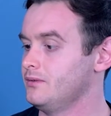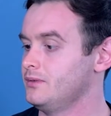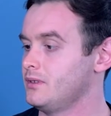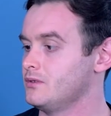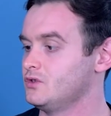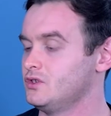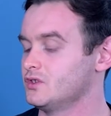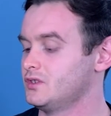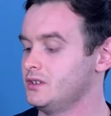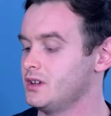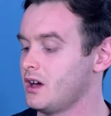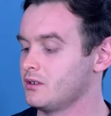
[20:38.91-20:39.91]
there's just the
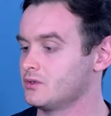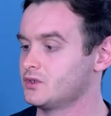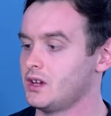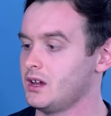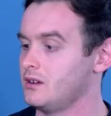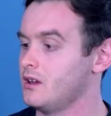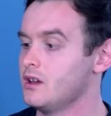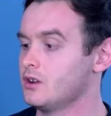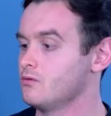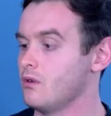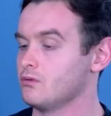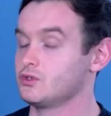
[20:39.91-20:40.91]
dollar sign
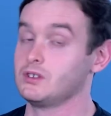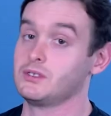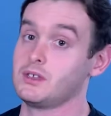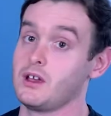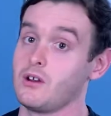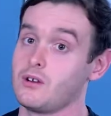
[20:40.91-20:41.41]
quotient there.